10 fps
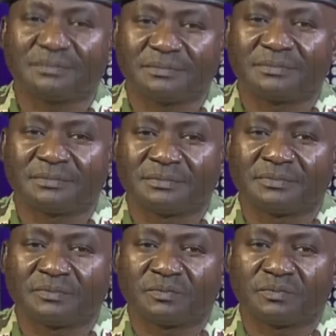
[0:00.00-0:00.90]

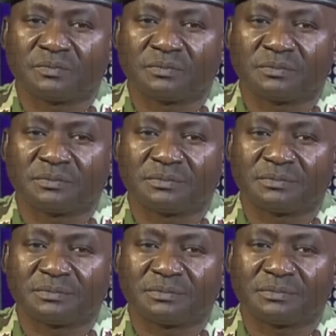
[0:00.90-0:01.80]

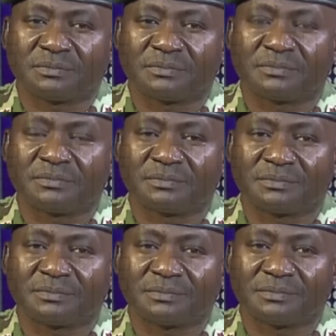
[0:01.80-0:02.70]

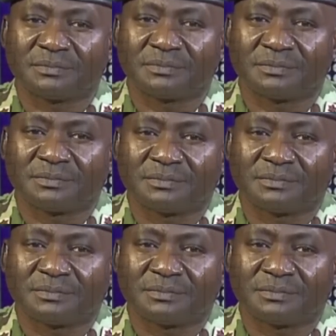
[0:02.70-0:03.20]
(silent)